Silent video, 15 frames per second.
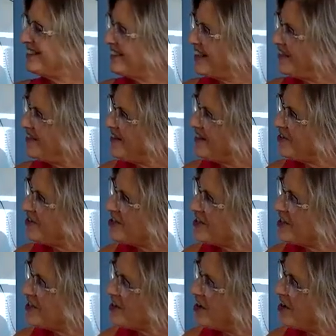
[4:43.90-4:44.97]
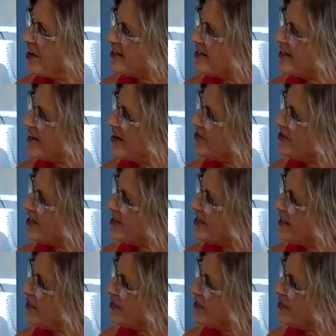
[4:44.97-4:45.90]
And there's the dog sound asleep.